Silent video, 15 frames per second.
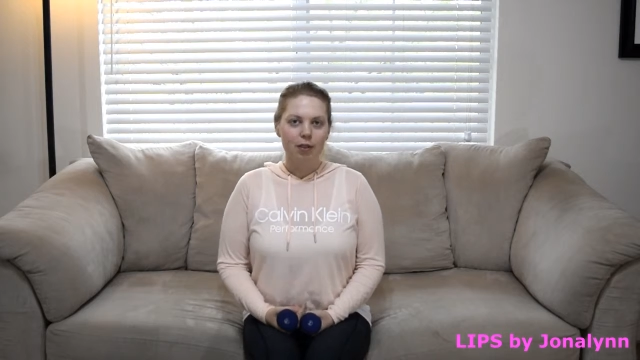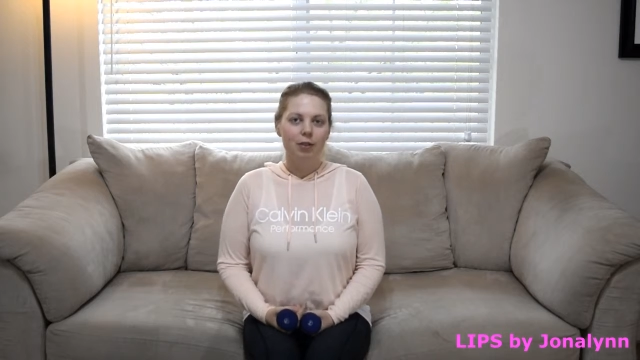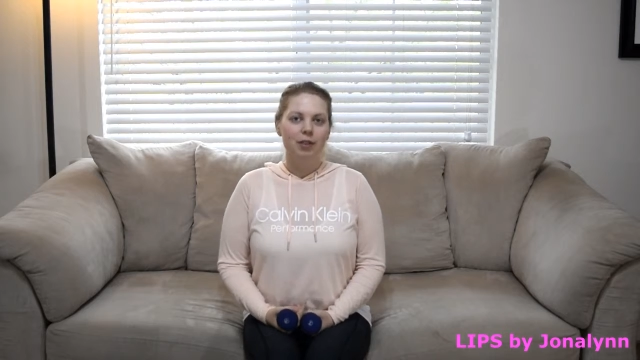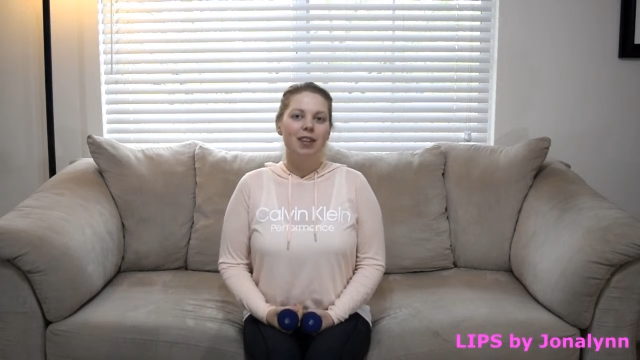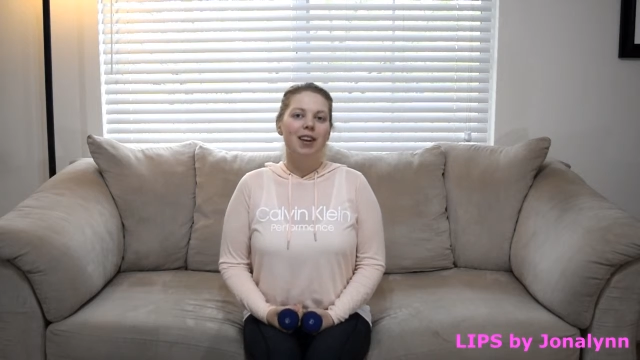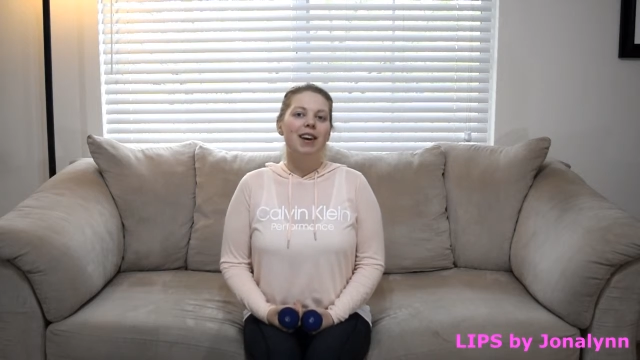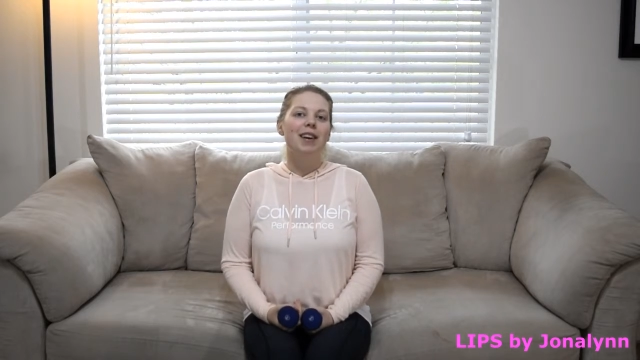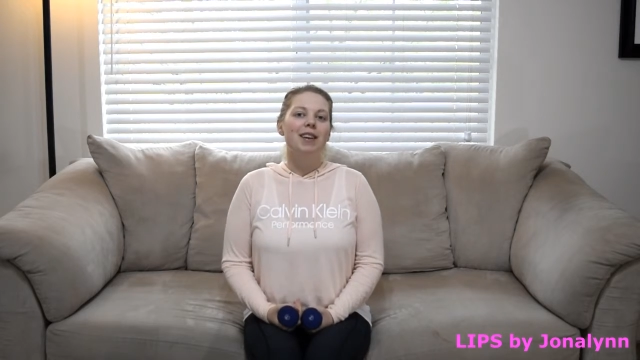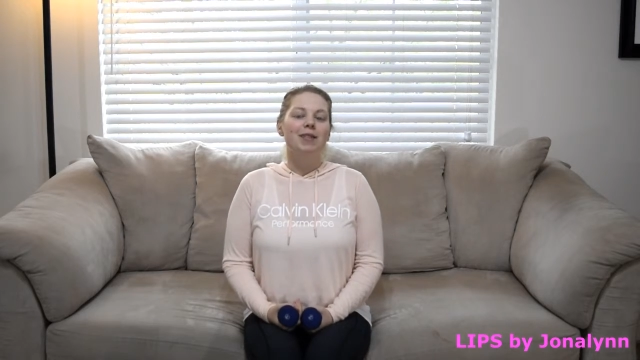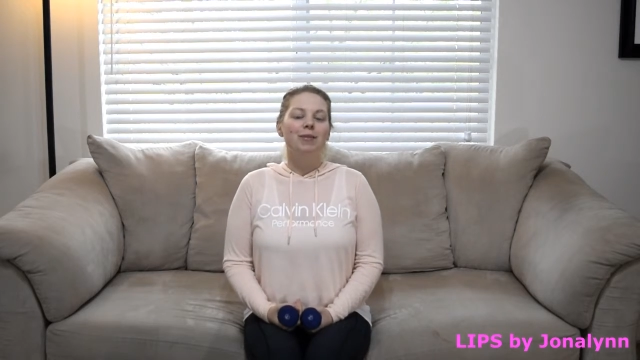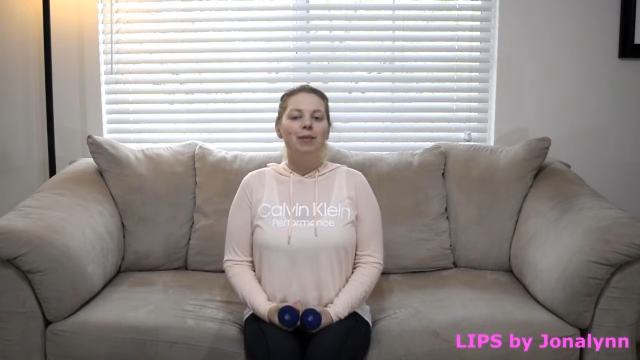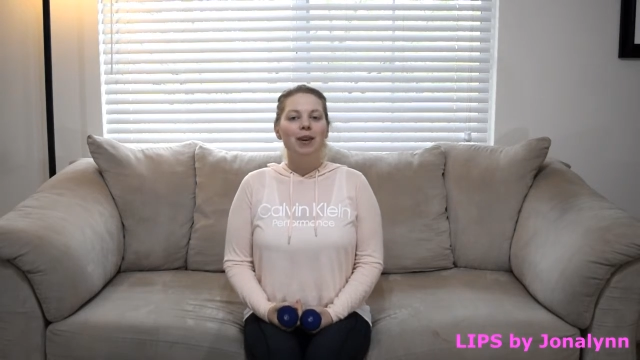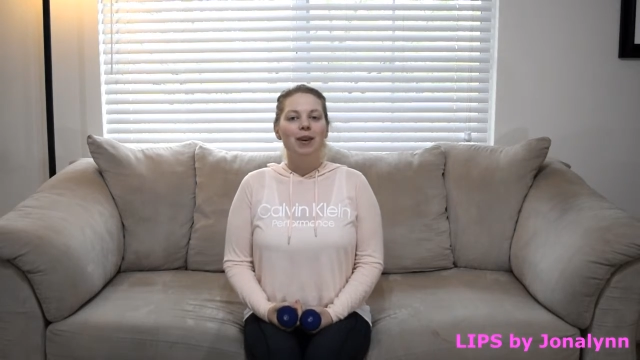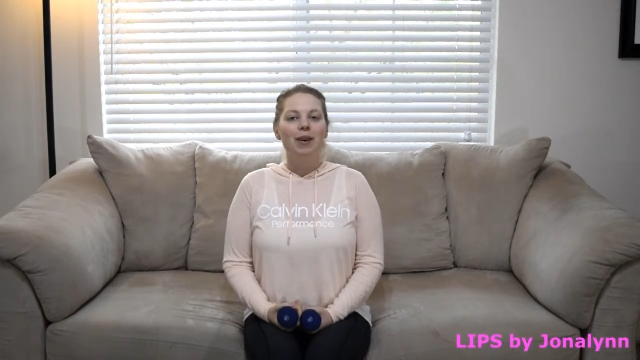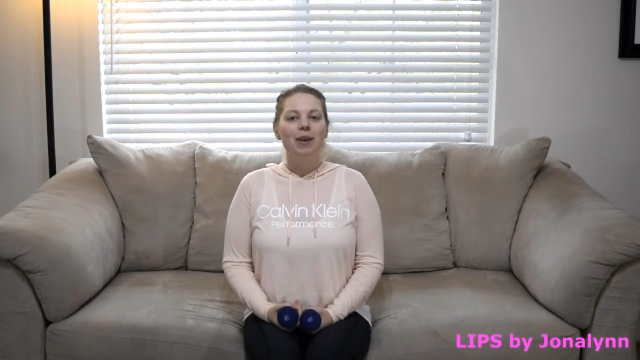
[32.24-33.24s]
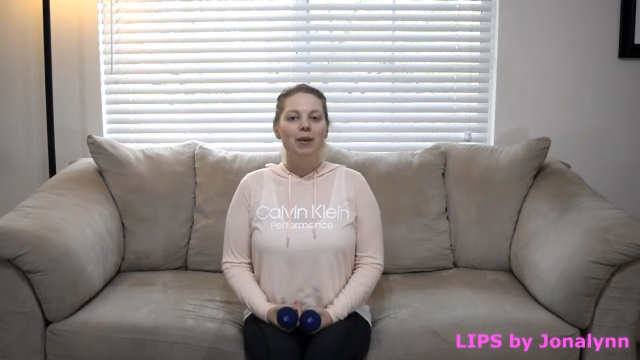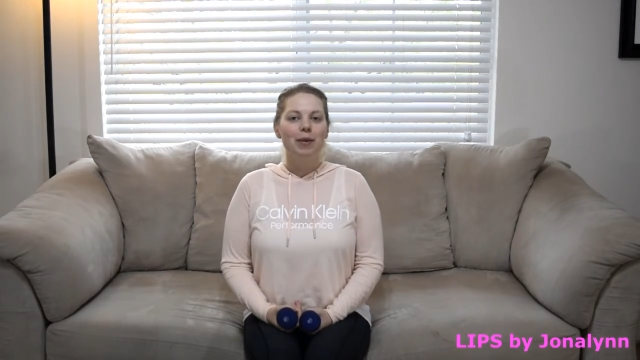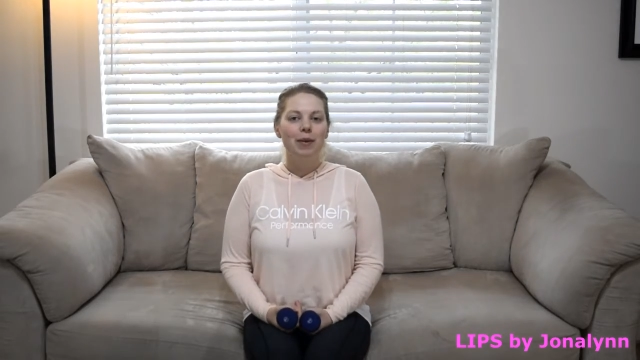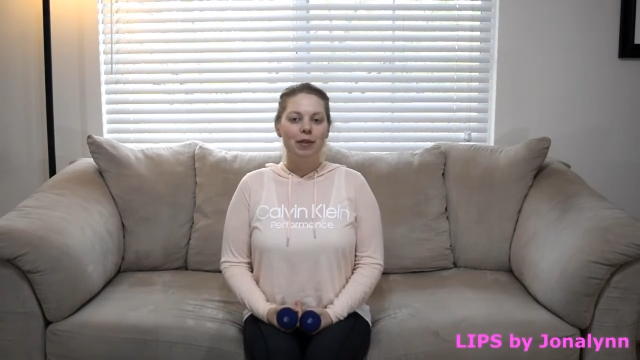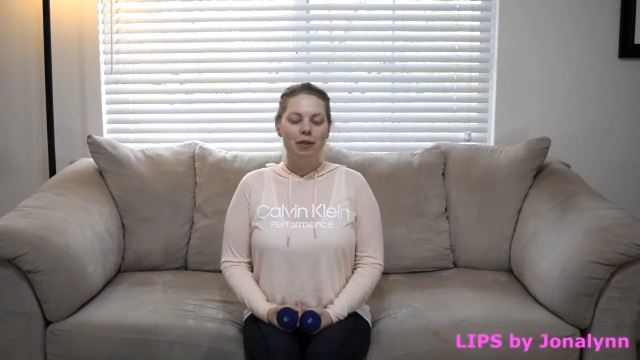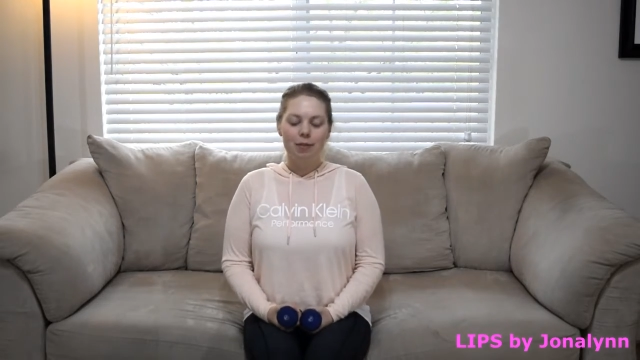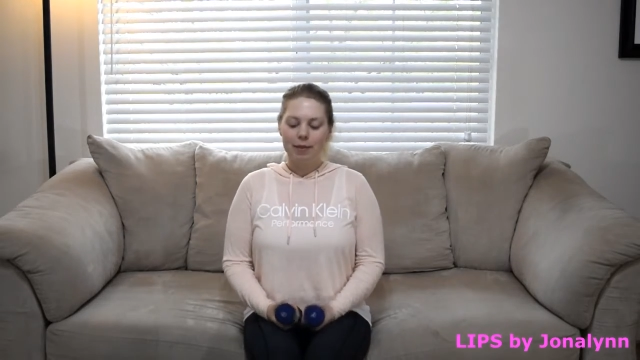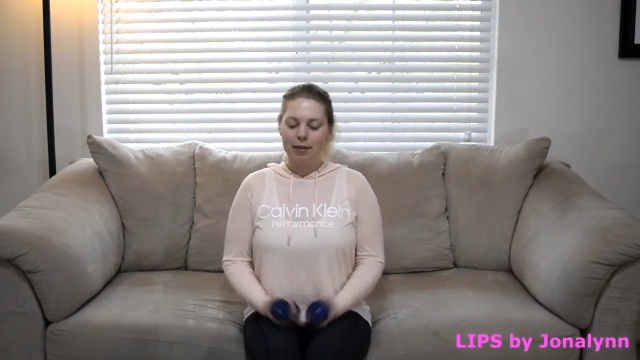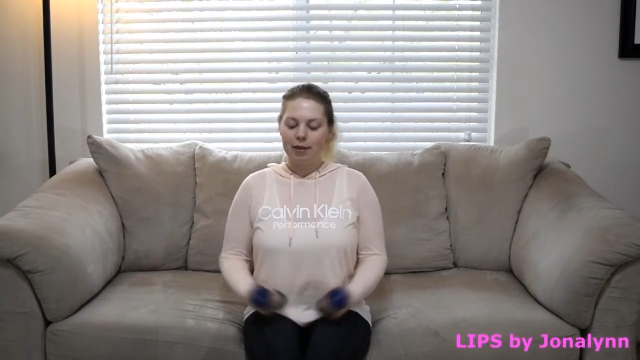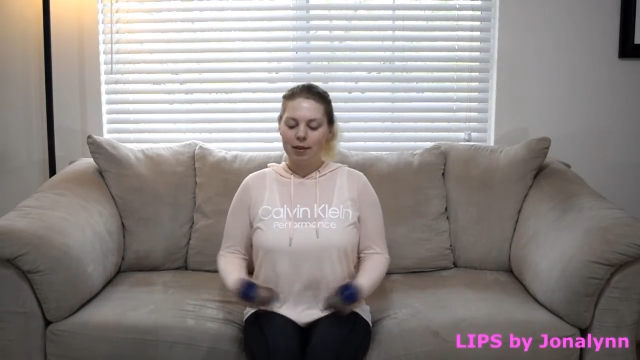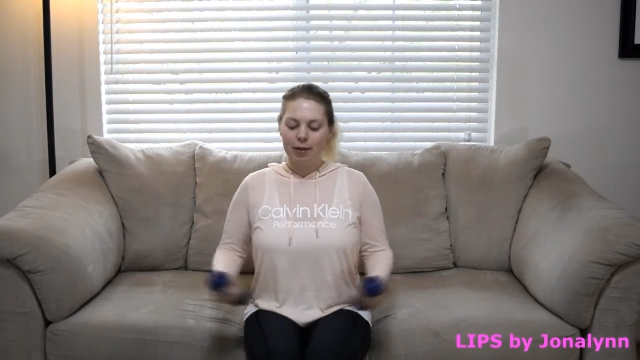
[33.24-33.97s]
exercise, we are going to be